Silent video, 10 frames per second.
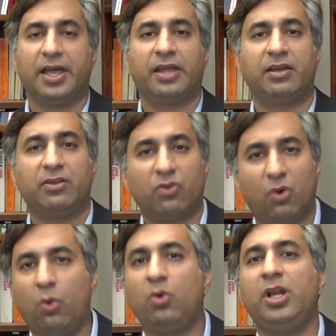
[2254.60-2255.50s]
And it is
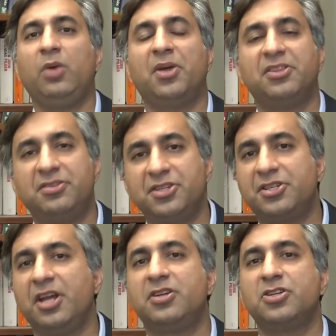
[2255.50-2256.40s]
only when the
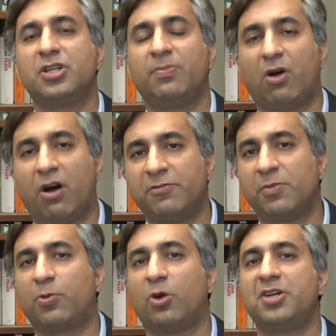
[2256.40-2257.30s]
dictatorship of
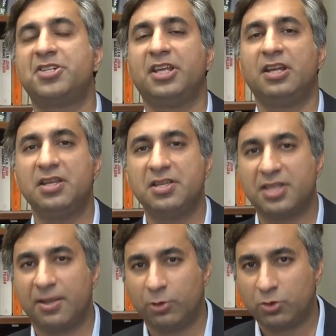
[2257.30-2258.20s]
the proletariat
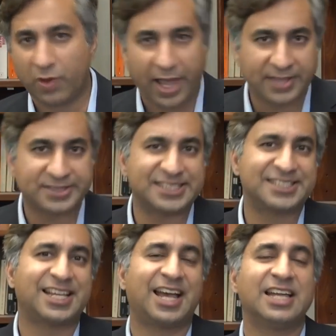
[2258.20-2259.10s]
is able to
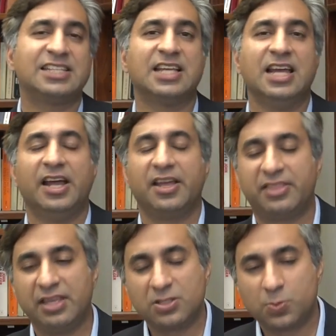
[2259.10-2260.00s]
exercise
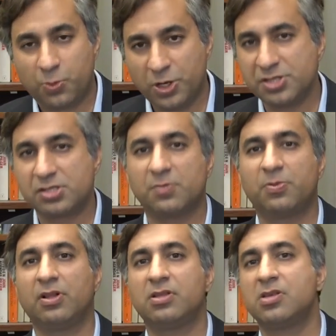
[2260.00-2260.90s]
these
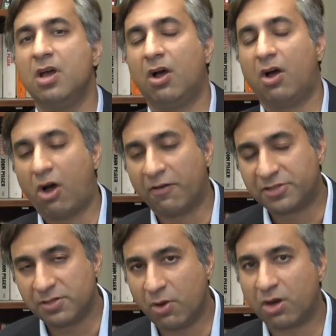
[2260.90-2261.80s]
principles
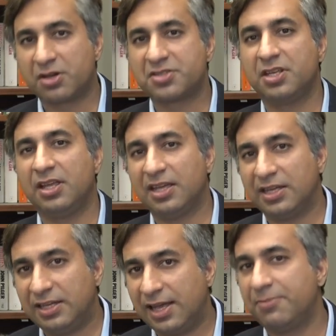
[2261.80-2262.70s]
of democracy
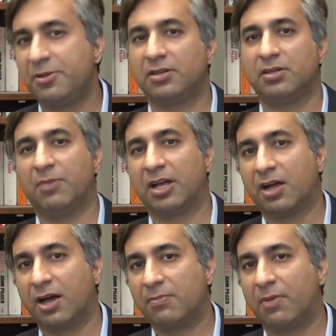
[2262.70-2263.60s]
elaborated by
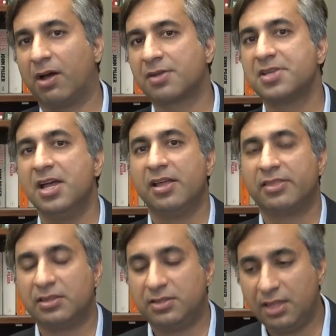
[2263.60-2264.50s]
Karl Marx
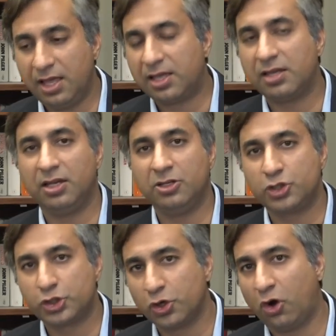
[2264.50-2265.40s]
that they can
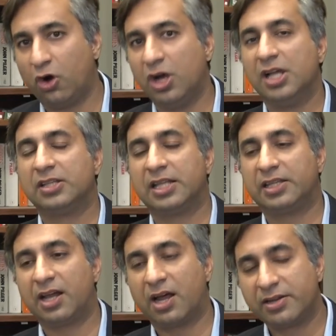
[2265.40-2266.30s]
ensure that
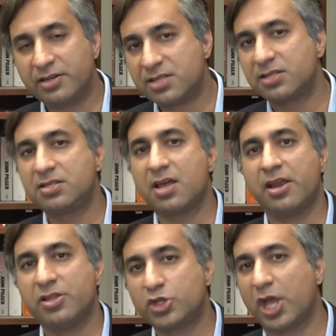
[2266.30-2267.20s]
there are
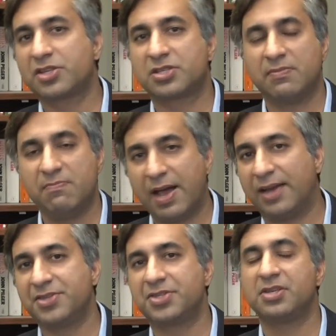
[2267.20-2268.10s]
necessary checks and
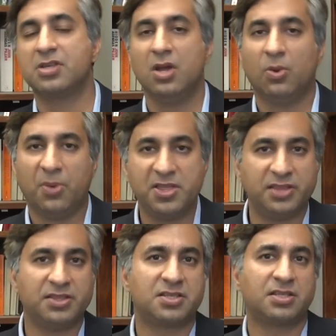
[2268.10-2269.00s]
balances
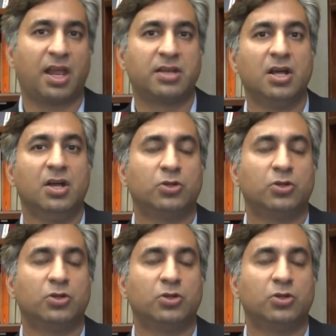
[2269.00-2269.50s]
within the state